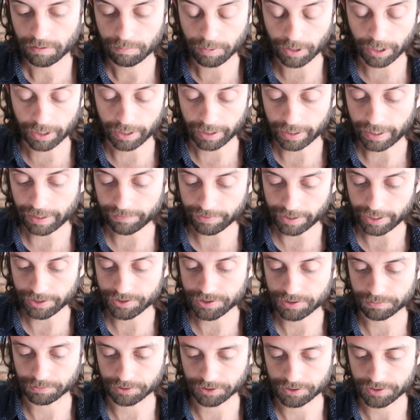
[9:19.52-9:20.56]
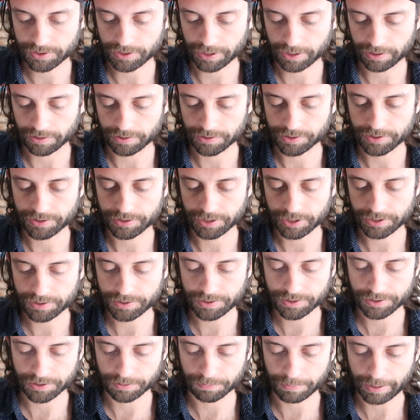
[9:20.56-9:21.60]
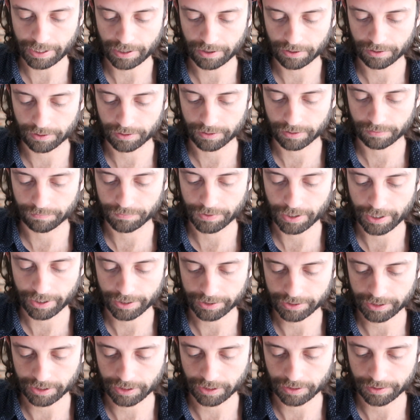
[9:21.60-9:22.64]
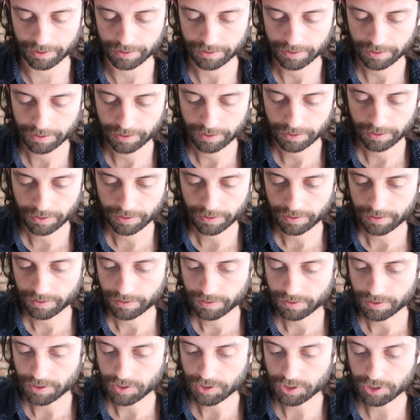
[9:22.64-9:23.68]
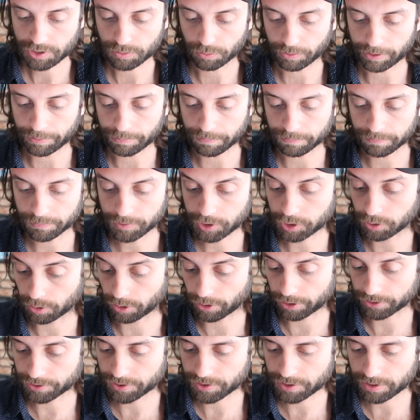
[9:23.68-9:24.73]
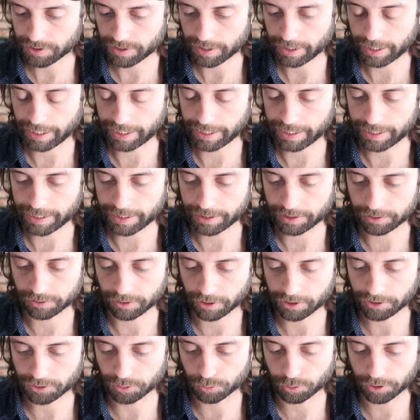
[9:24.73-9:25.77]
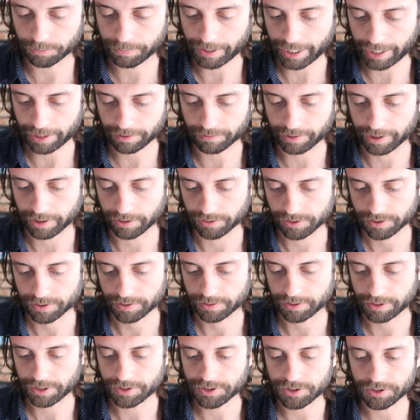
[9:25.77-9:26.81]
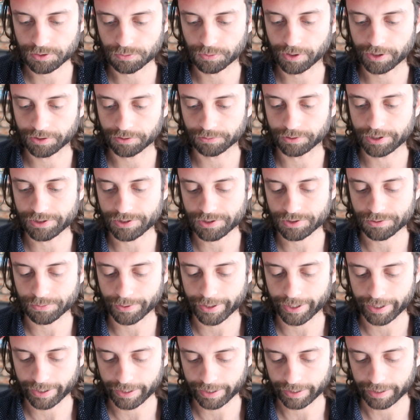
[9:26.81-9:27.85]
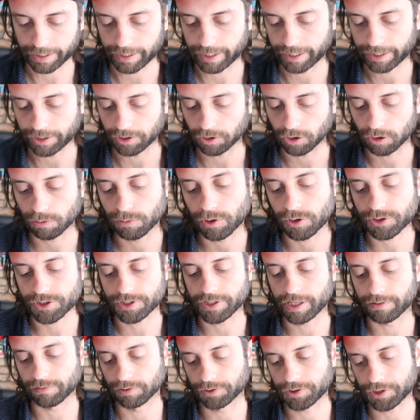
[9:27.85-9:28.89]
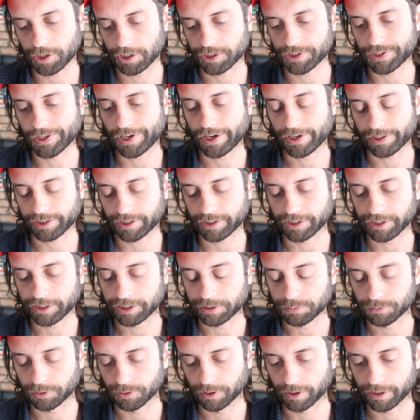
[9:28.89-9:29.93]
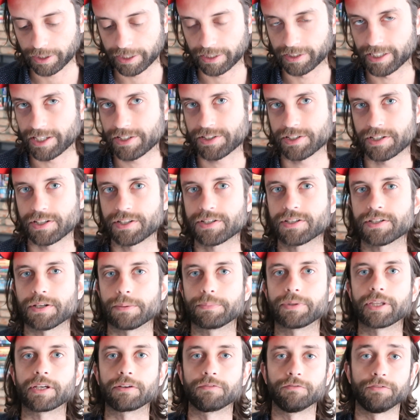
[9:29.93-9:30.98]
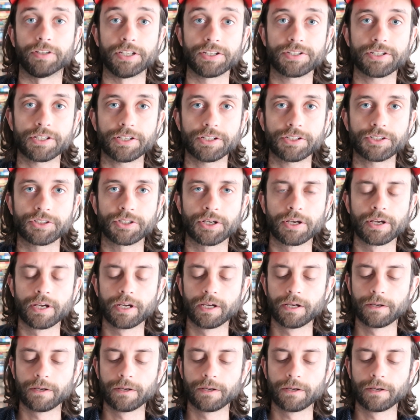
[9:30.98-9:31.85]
but have had some good sales. This is a pair of Nautica swim shorts, and look at the wood background. This is one of the reasons why I almost never touch Nautica anymore unless it's something vintage,